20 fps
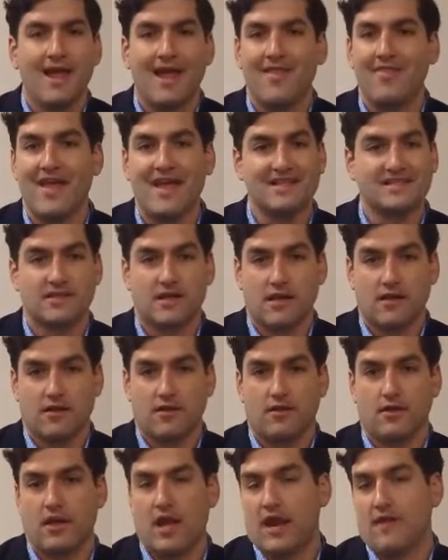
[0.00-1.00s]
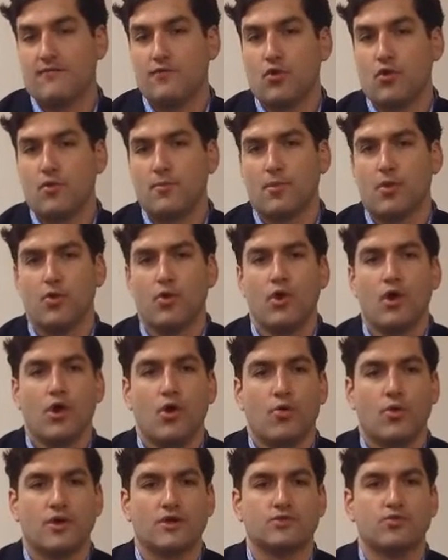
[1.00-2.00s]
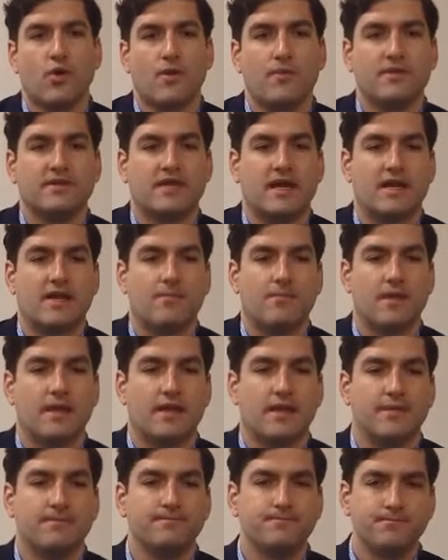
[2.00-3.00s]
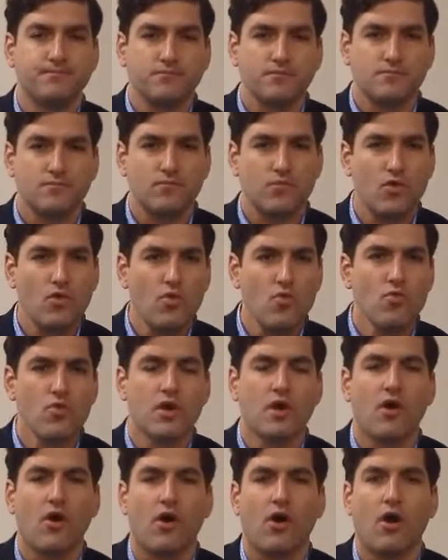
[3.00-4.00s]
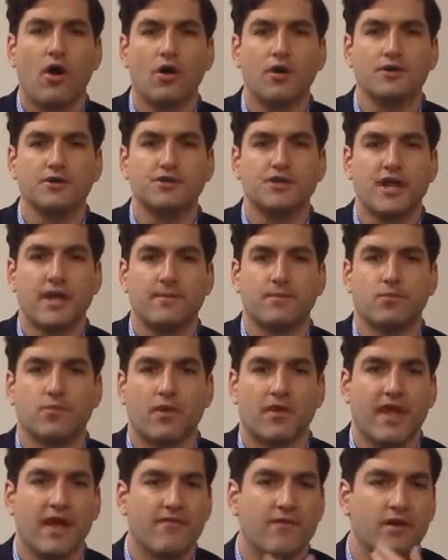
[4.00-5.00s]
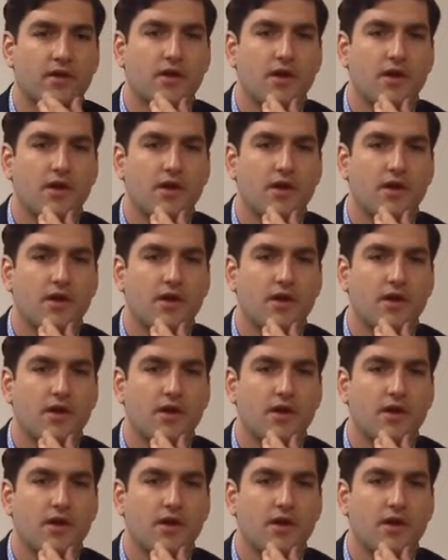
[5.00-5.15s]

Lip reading: and that's kind of normal, whereas women tend to be what we call heart-shaped, where they have